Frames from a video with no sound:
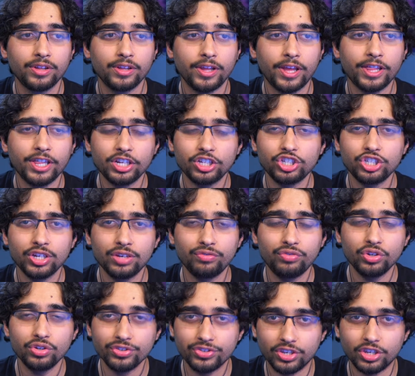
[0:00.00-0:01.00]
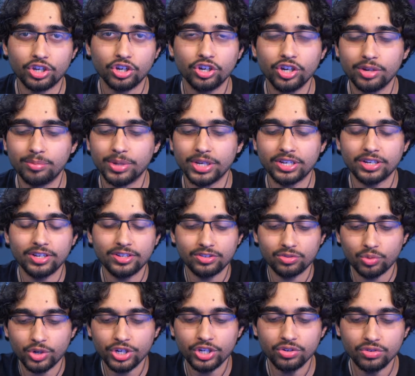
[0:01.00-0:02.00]
And that shit feels good because
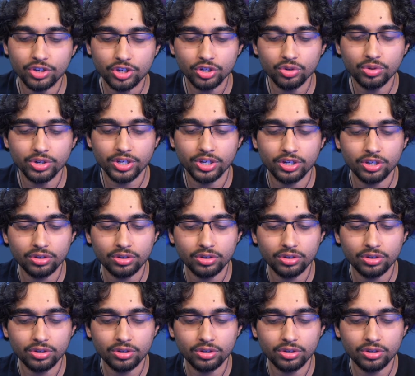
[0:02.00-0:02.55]
when you do it,